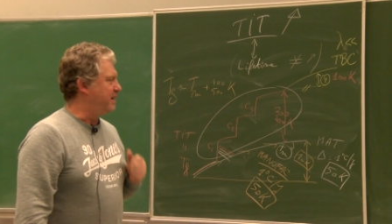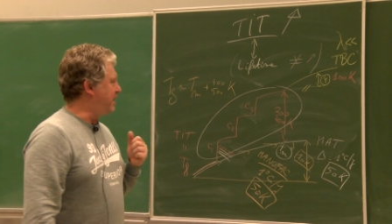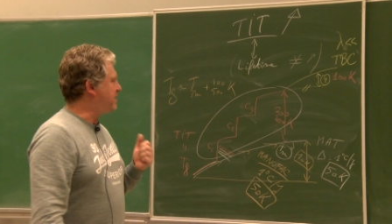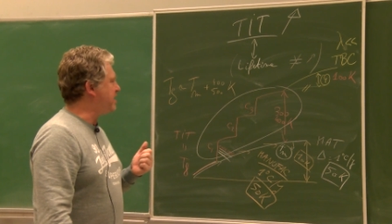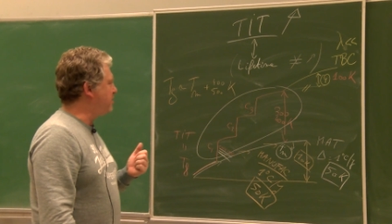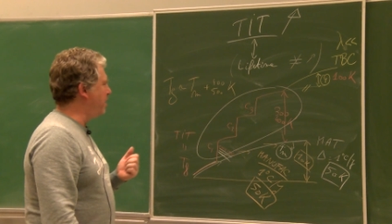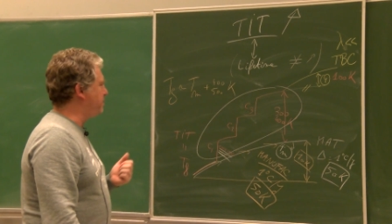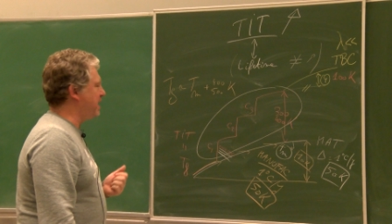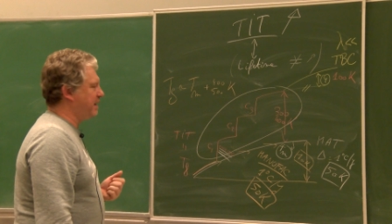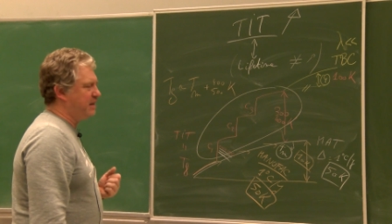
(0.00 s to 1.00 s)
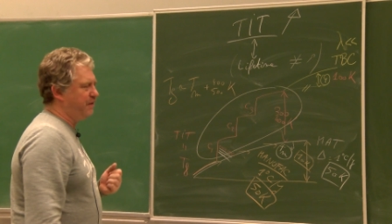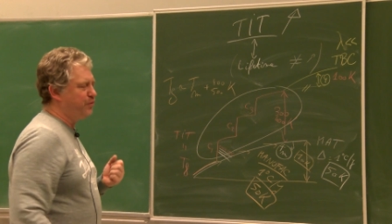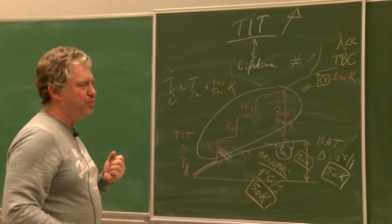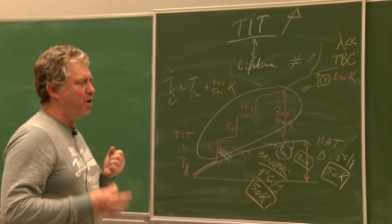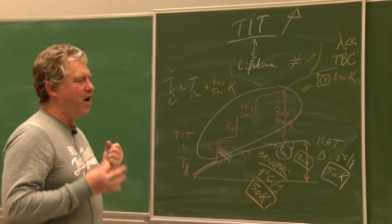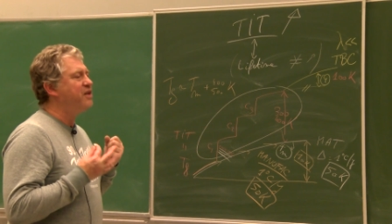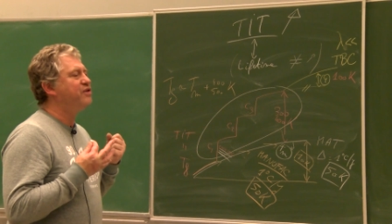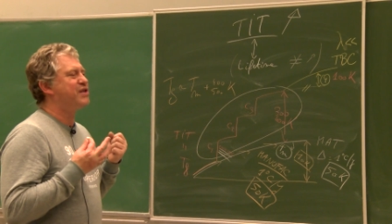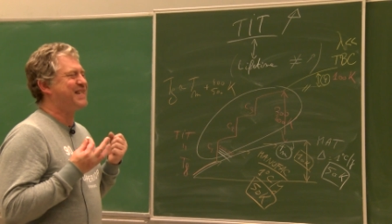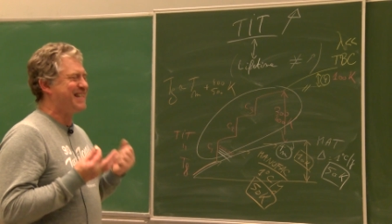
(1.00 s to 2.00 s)
This is the objective to
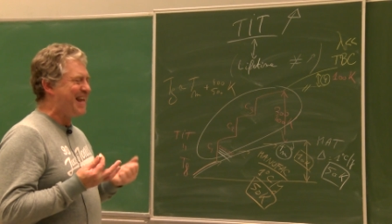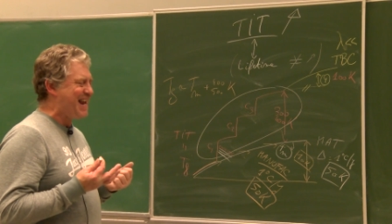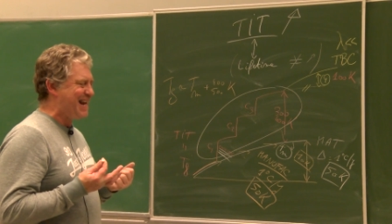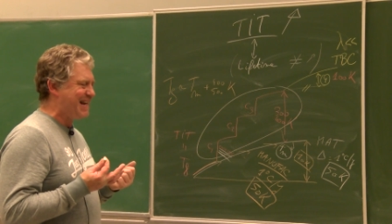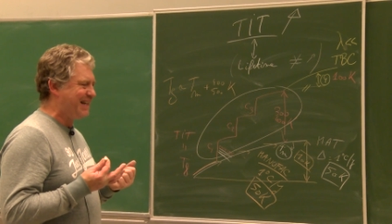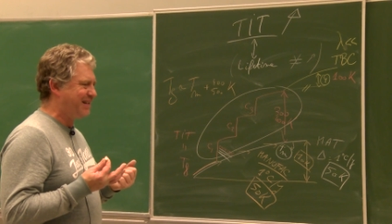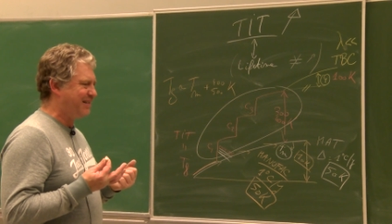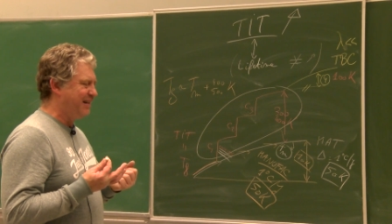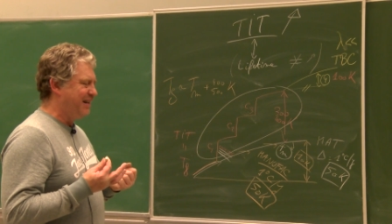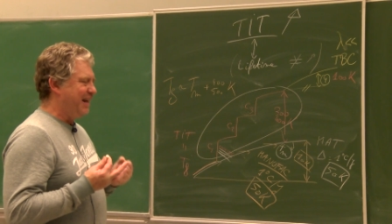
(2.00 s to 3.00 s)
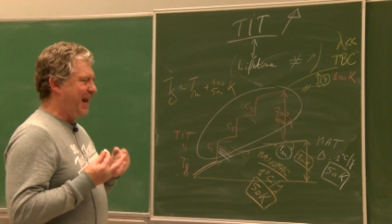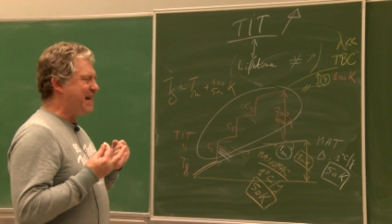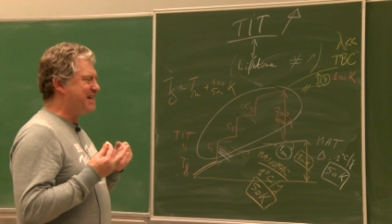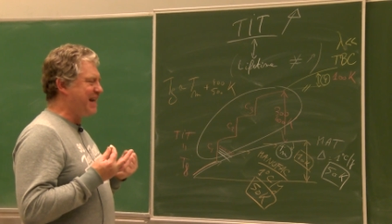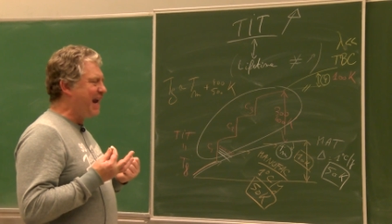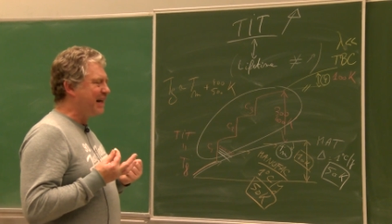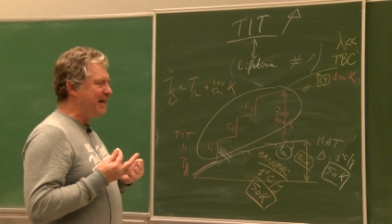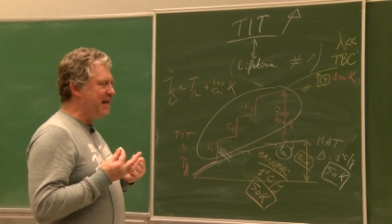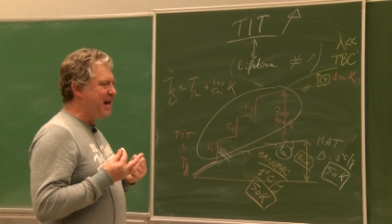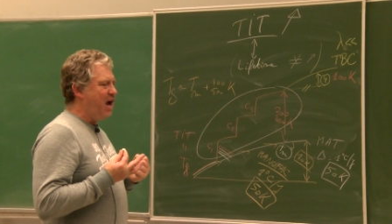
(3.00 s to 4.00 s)
understand
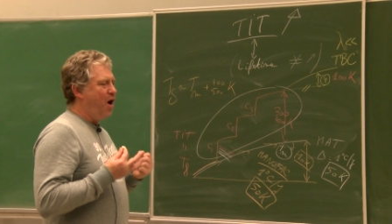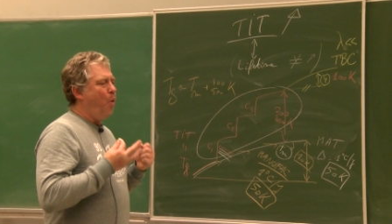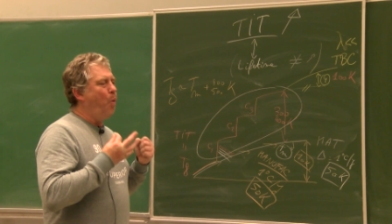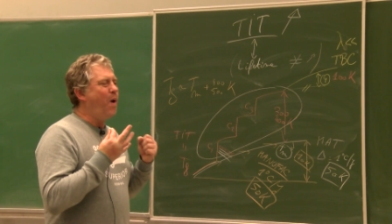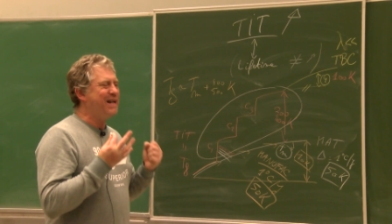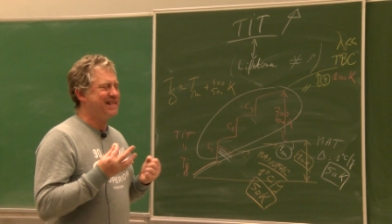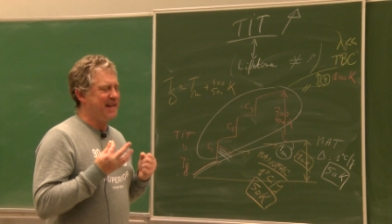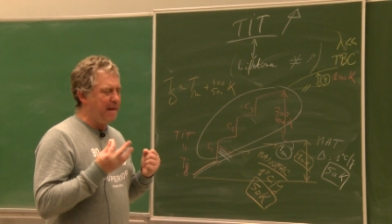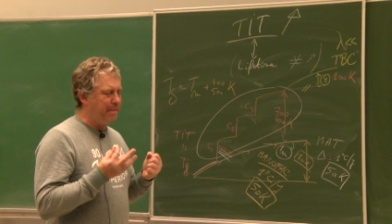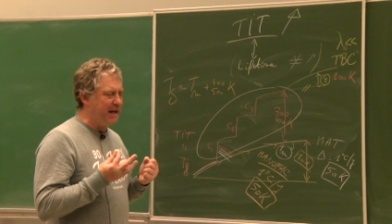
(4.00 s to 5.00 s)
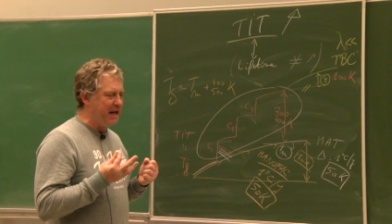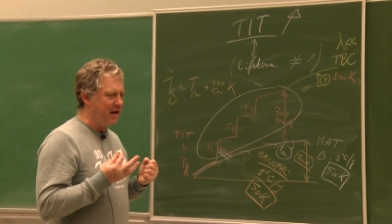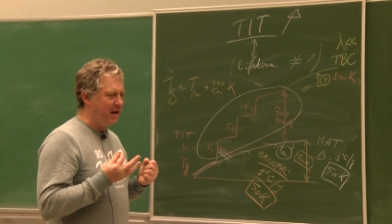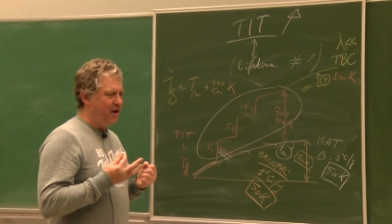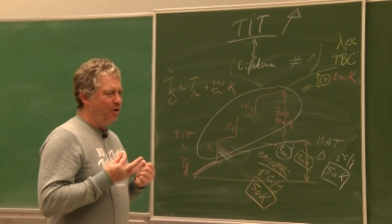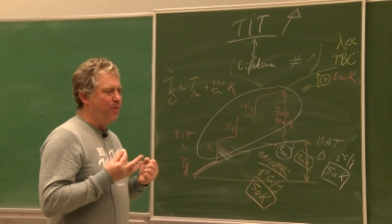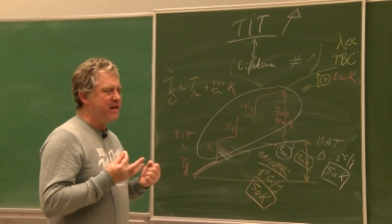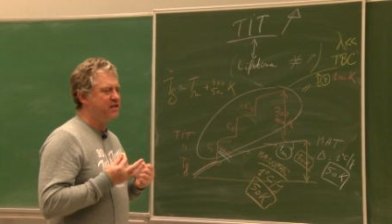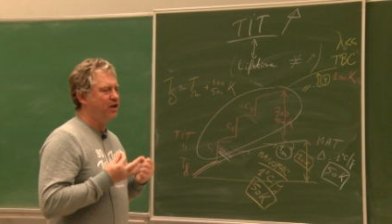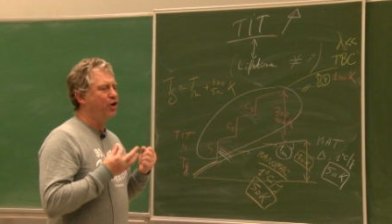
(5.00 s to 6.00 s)
exactly what's happening
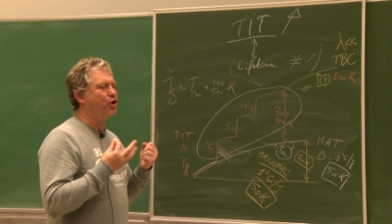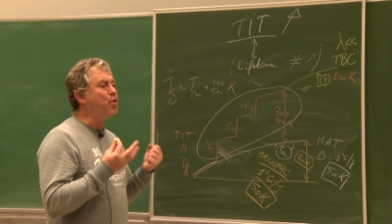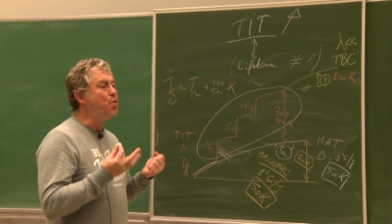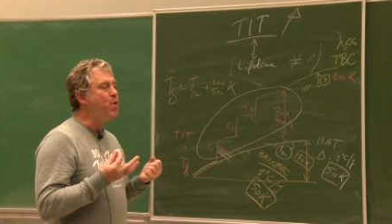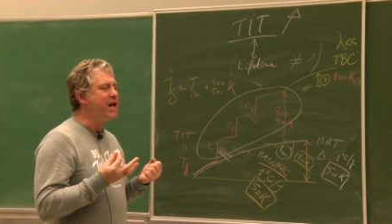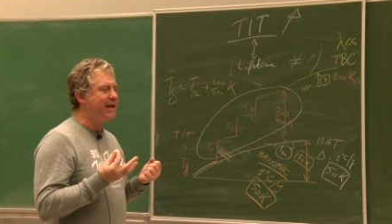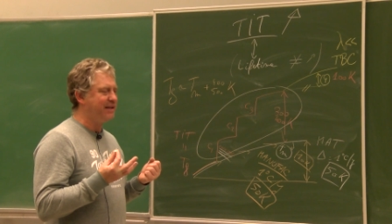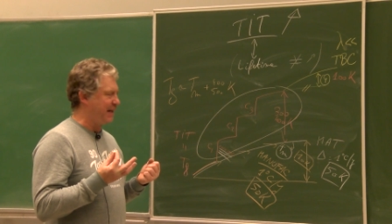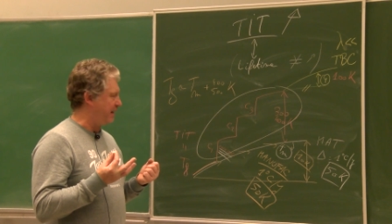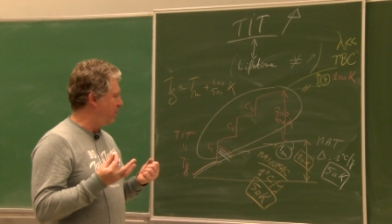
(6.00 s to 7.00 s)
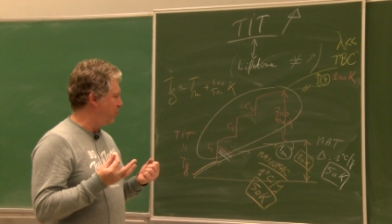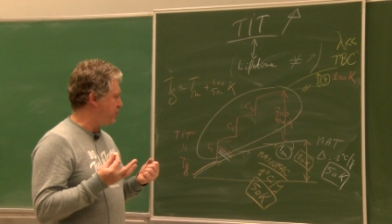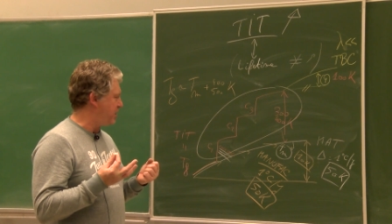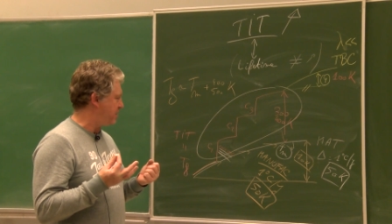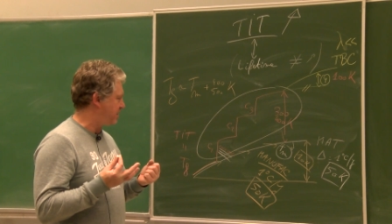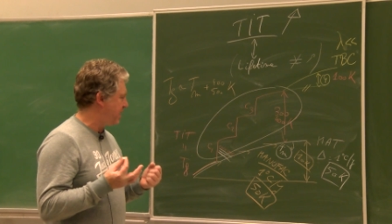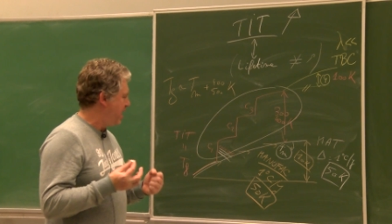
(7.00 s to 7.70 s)
with cooling technologies